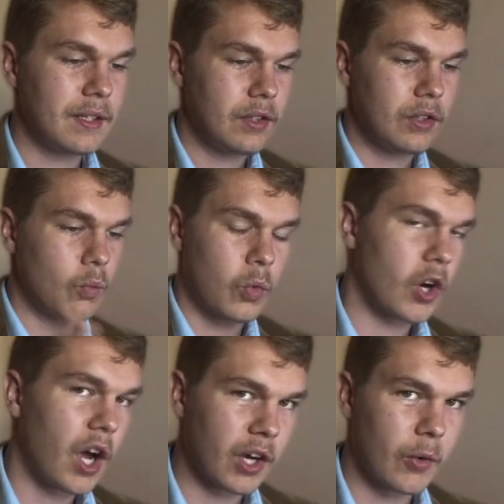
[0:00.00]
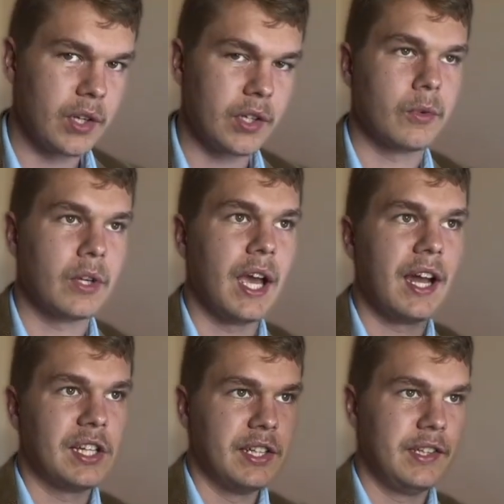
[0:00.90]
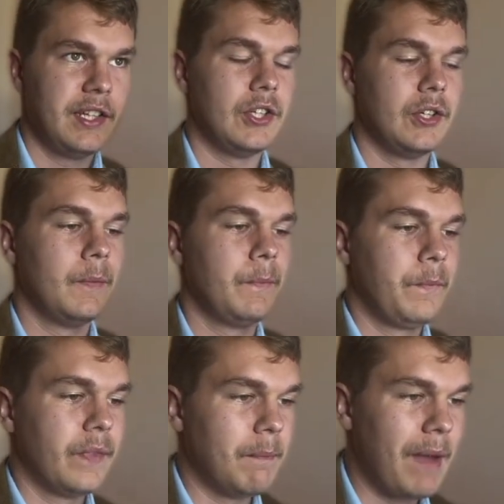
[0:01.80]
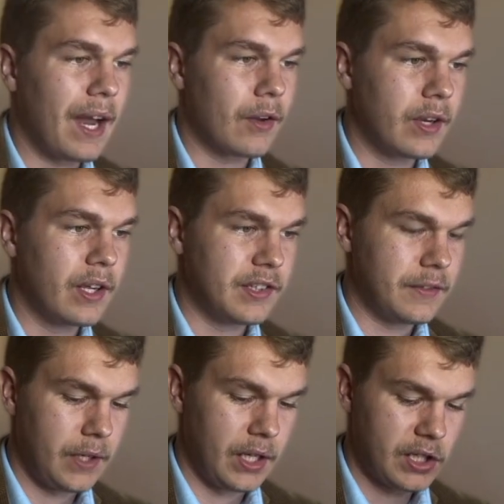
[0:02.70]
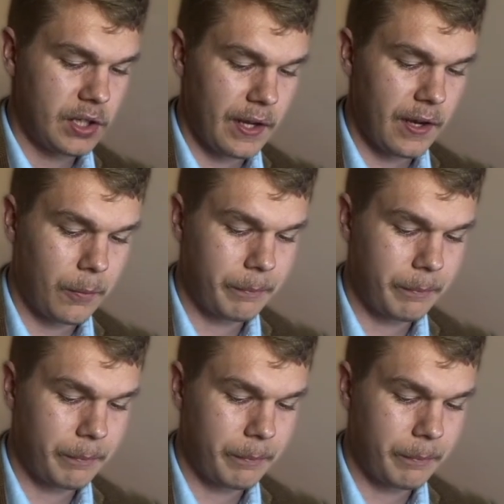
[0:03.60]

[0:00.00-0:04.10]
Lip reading: we're not going to rehash this issue. The matter is finished. Now,